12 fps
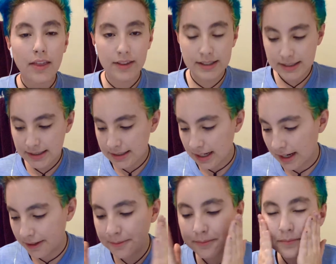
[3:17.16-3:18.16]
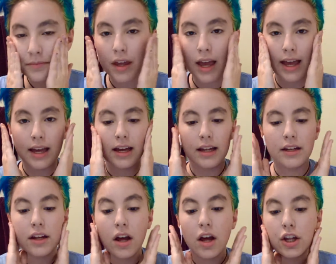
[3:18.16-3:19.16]
this is done,
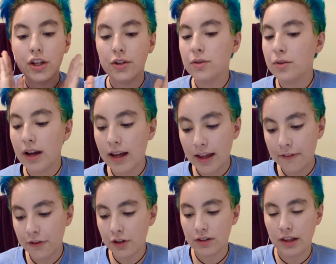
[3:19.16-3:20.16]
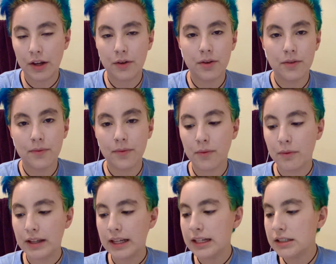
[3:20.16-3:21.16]
and if you're like
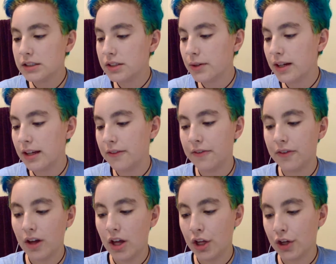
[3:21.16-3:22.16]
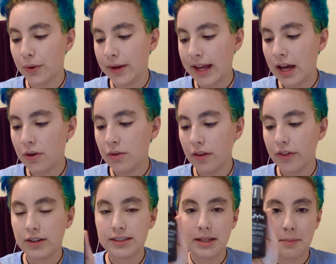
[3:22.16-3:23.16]
really into it, if you're going out,
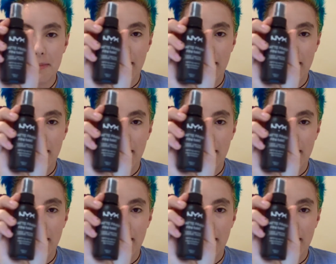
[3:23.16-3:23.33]
there's a